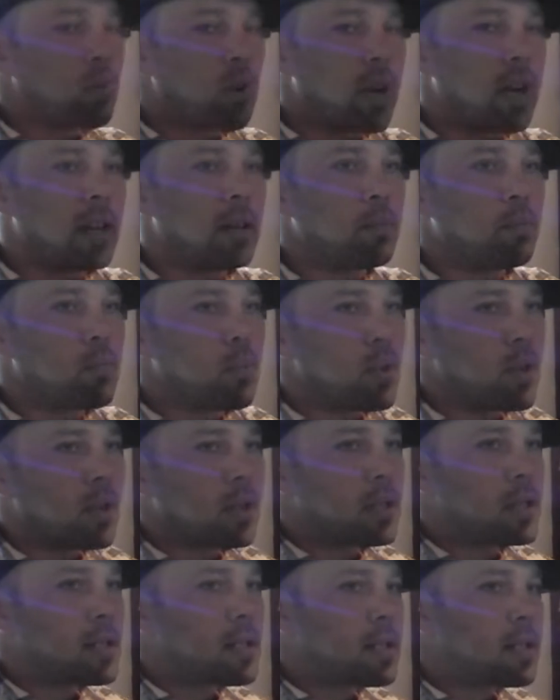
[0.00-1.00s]
rating
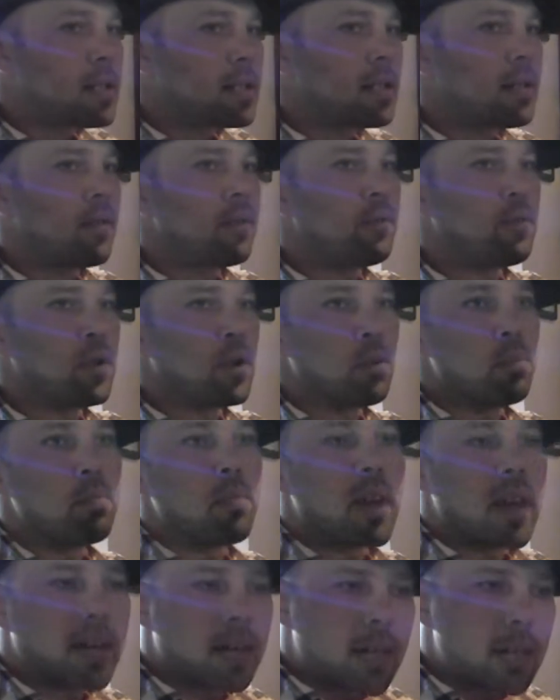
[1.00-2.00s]
books,
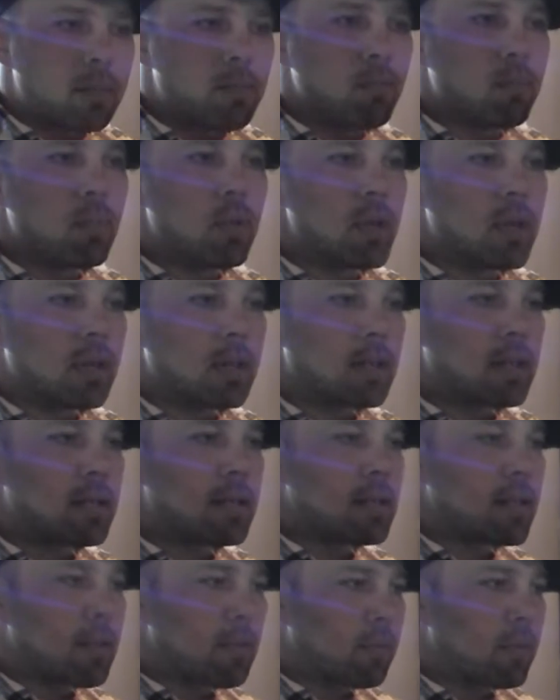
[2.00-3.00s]
filmmaking
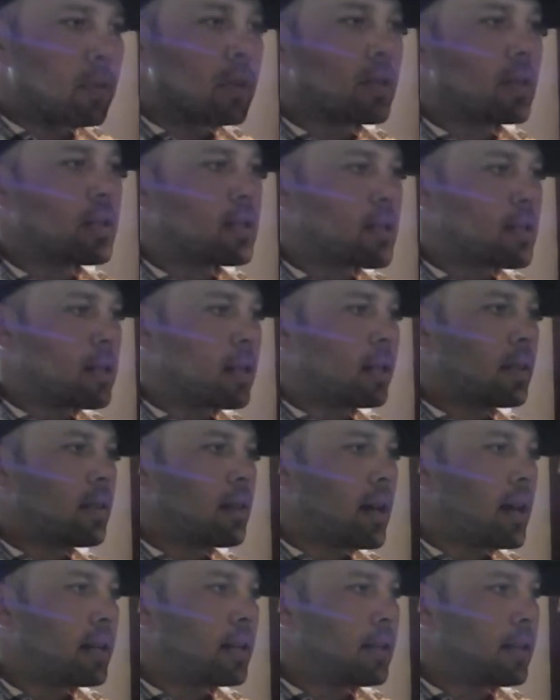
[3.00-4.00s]
books, different things like
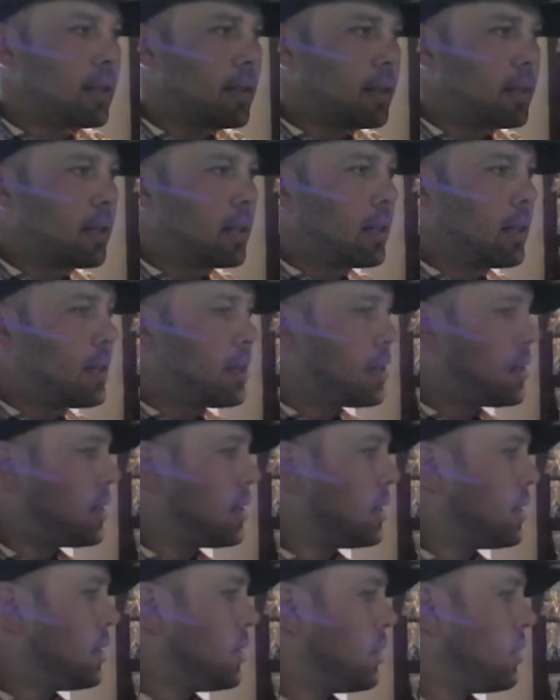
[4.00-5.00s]
that to get the kids
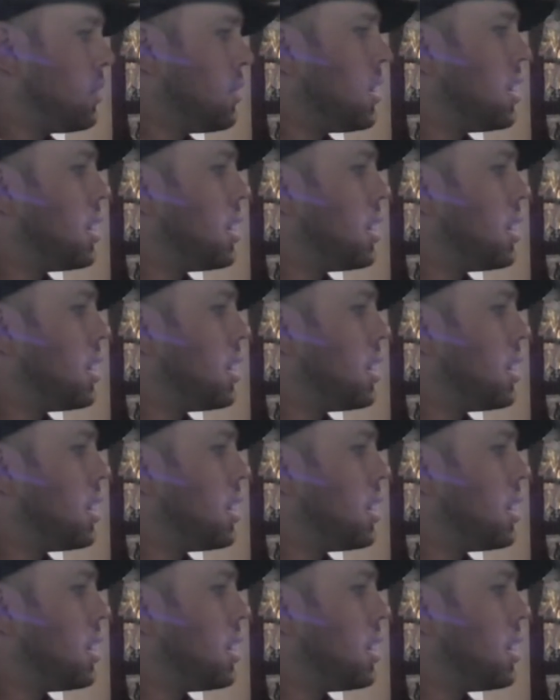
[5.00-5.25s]
into